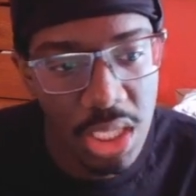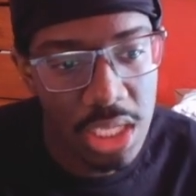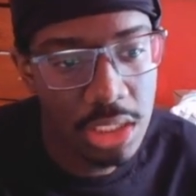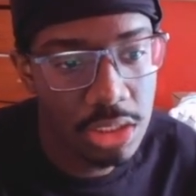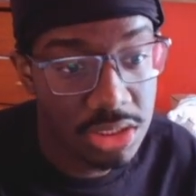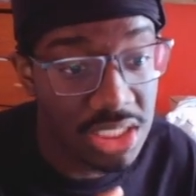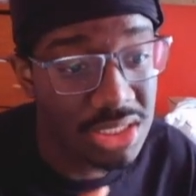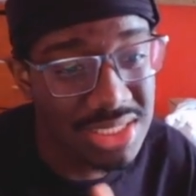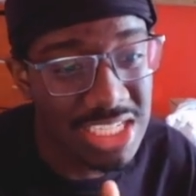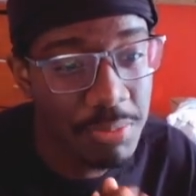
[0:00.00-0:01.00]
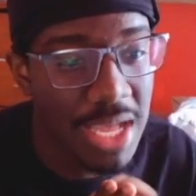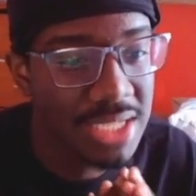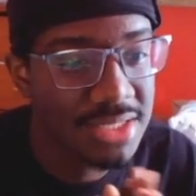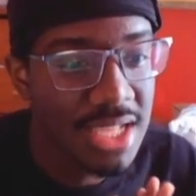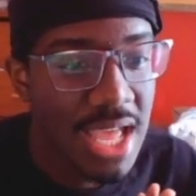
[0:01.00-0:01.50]
and sent tech
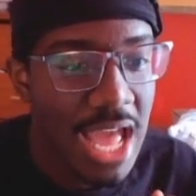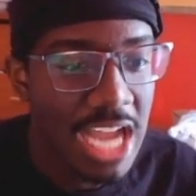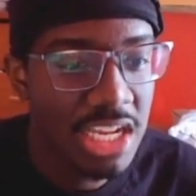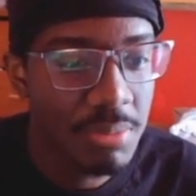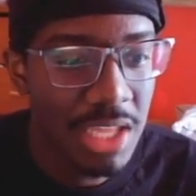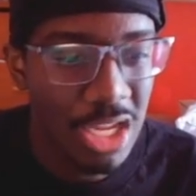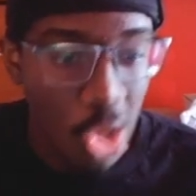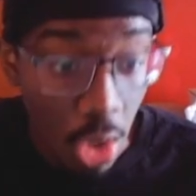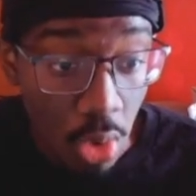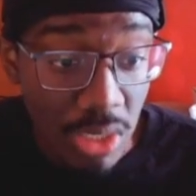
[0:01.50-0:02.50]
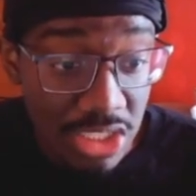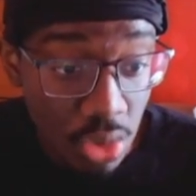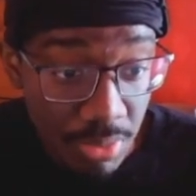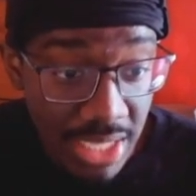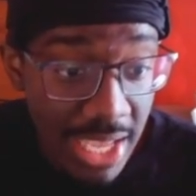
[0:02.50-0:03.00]
packs, I could have been like, oh, that's
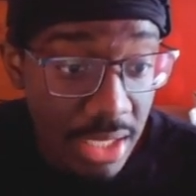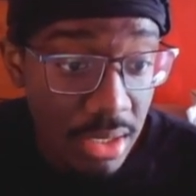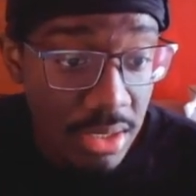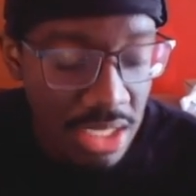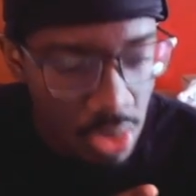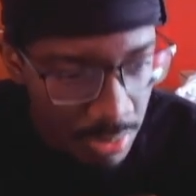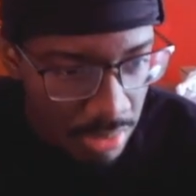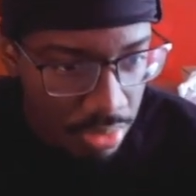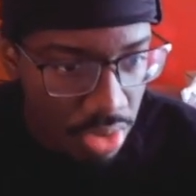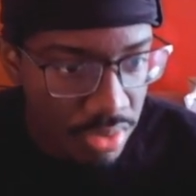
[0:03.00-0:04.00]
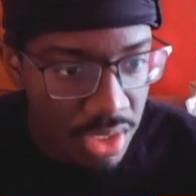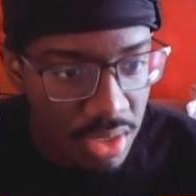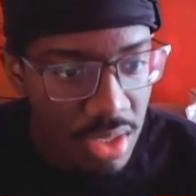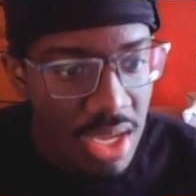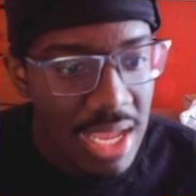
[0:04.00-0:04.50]
gonna be that. That's gonna be embroidery
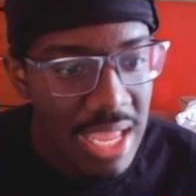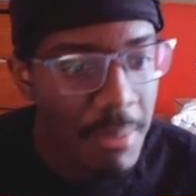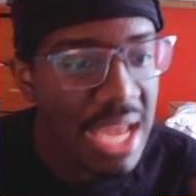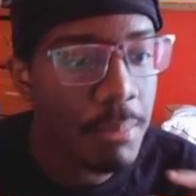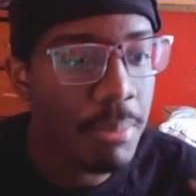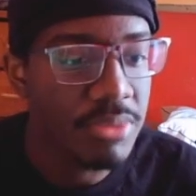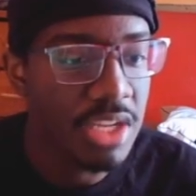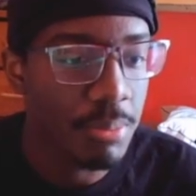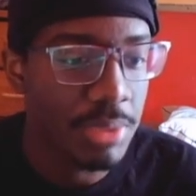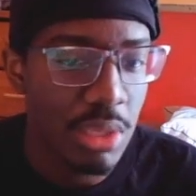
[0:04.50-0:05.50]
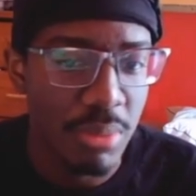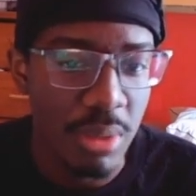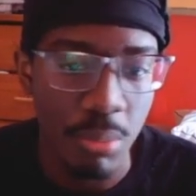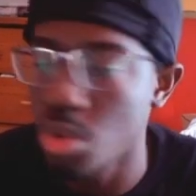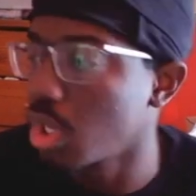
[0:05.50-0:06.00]
there. It might have bumped it up a little bit
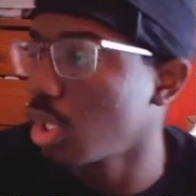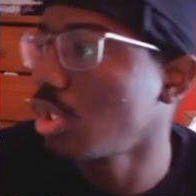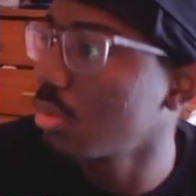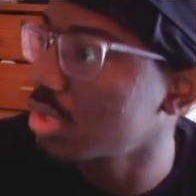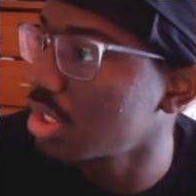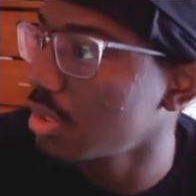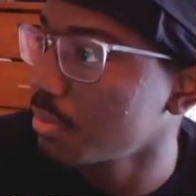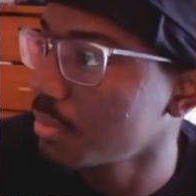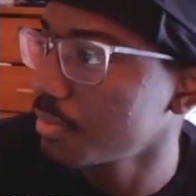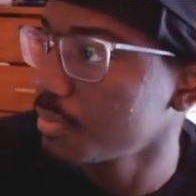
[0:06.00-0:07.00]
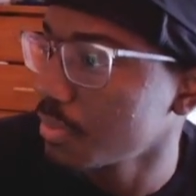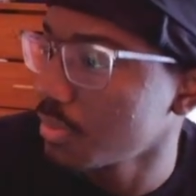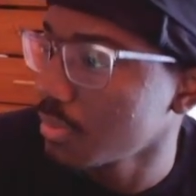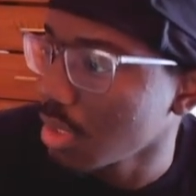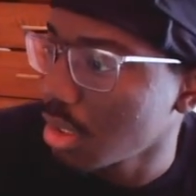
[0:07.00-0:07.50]
more. You get what I'm saying?
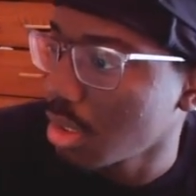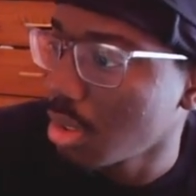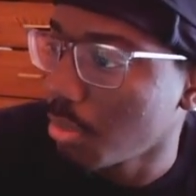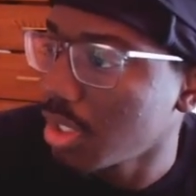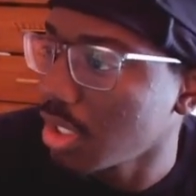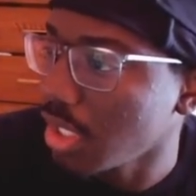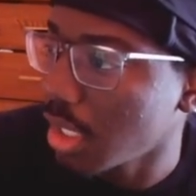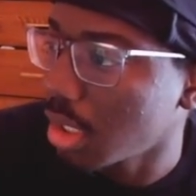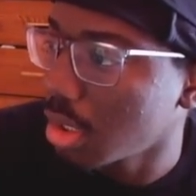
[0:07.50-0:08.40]
But yeah.